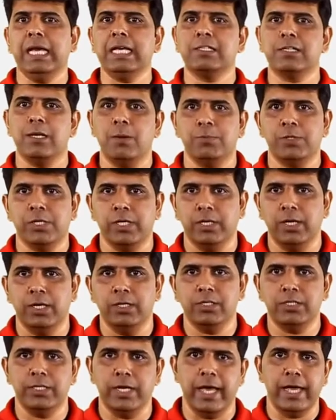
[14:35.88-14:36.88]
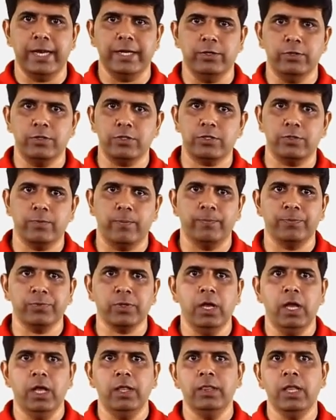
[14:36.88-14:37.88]
exceptional scenarios.
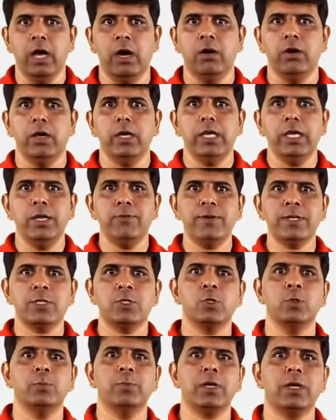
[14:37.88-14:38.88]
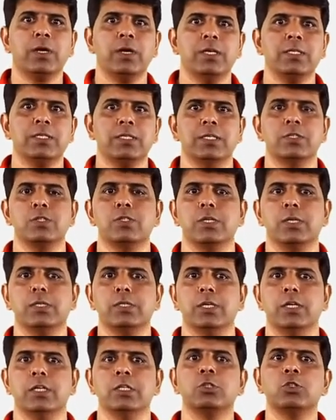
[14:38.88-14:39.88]
Now if a superclass
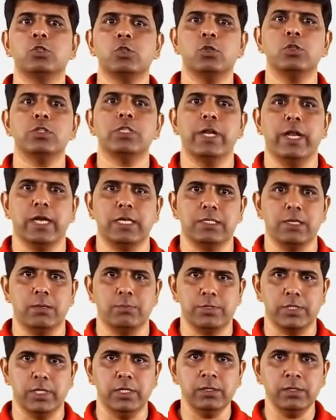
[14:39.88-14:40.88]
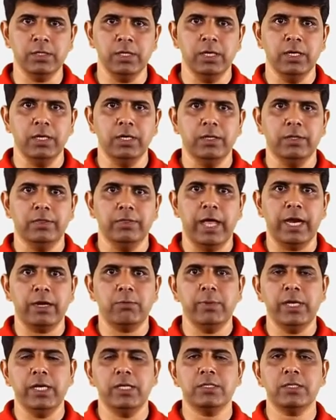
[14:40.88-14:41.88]
constructor throws an exception,
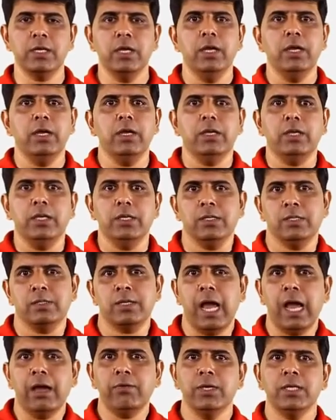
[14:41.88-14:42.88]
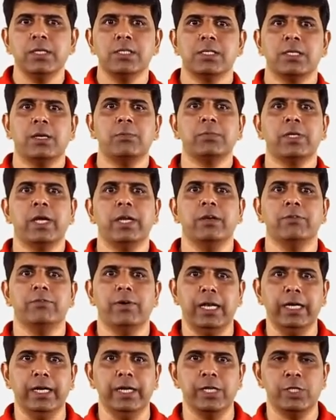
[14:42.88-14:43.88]
that means it is having some kind of
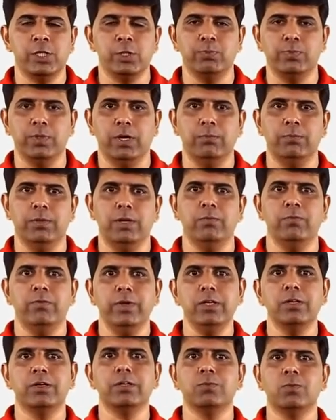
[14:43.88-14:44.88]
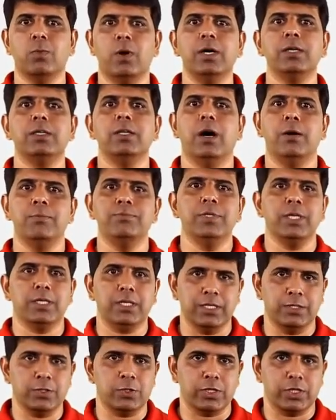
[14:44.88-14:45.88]
validation problem. We don't want the
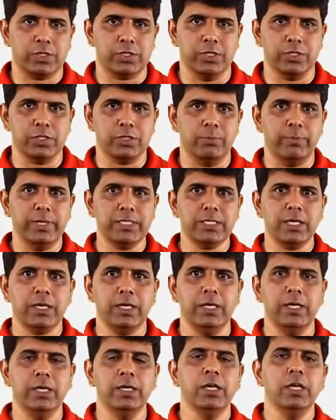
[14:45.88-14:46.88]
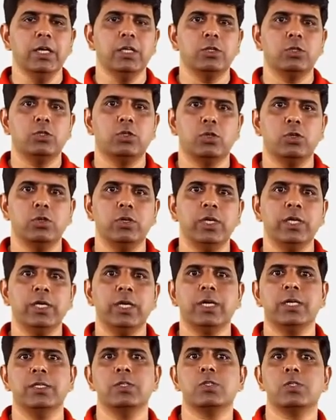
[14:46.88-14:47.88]
object construction. So basically, throwing
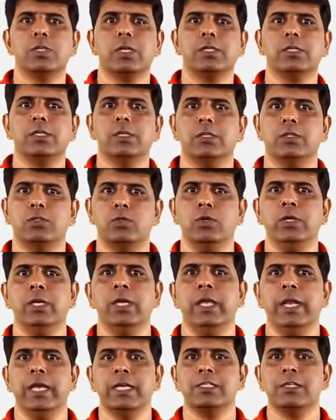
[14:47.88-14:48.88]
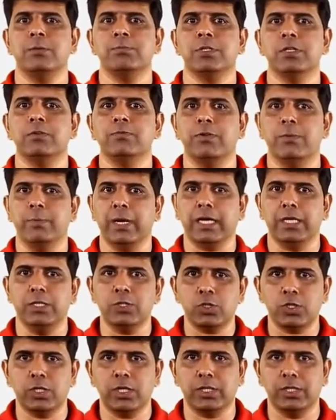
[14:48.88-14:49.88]
an exception from a
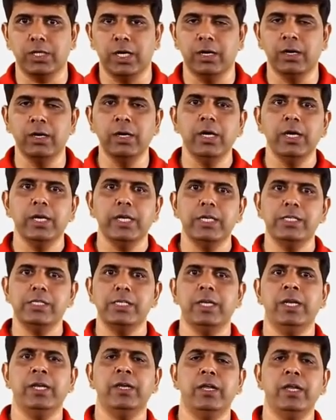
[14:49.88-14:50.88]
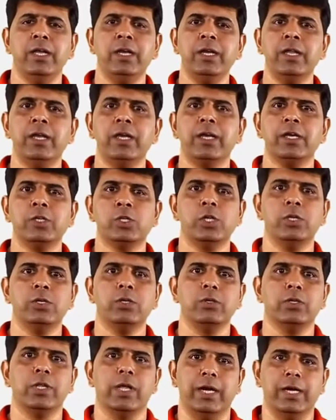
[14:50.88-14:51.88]
constructor is an
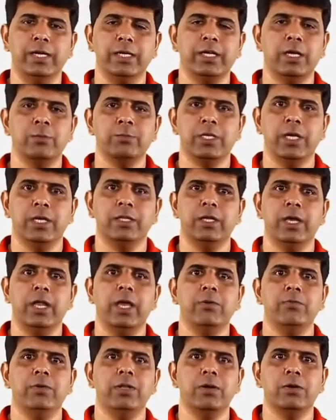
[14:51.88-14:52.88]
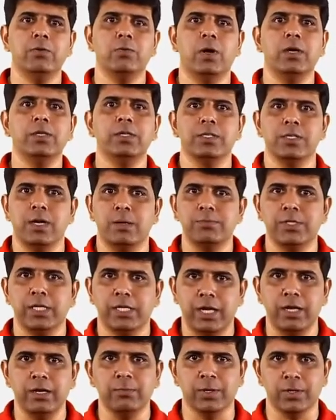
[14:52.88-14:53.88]
indication to the runtime saying that, hey, we don't want this
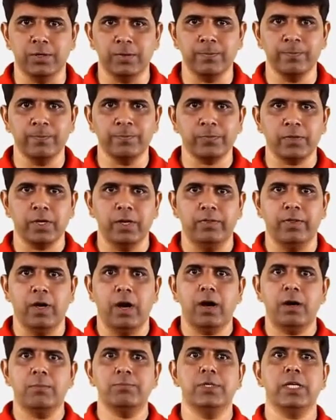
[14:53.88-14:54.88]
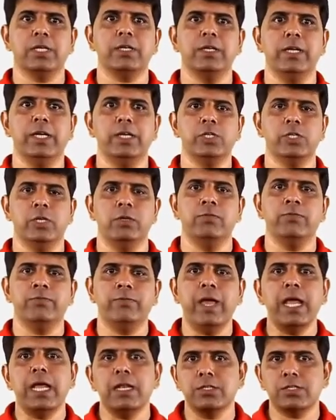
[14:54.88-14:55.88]
object anymore. The object creation
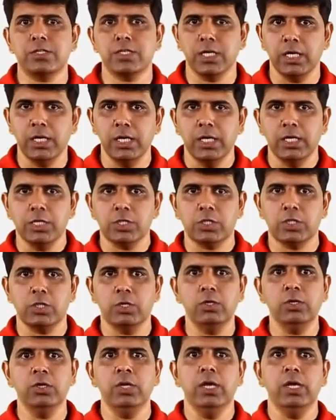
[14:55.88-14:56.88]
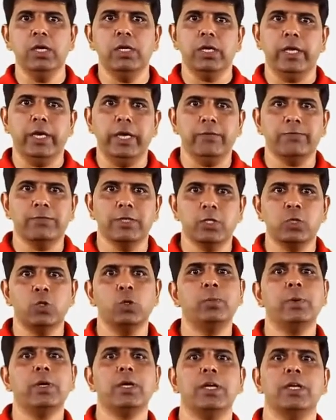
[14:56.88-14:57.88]
fails. So if the
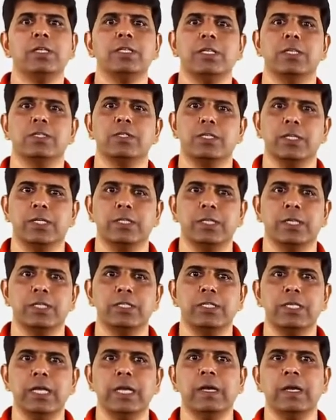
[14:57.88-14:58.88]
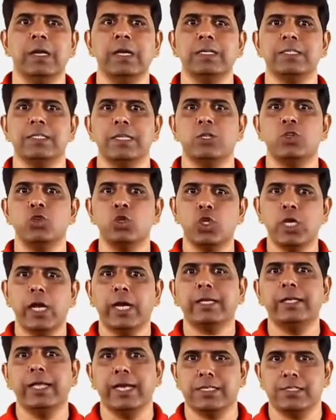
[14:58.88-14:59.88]
superclass constructors declares a
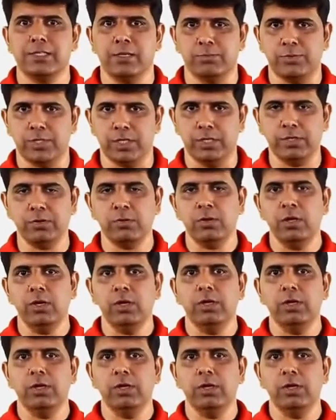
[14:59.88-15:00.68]
checked exception,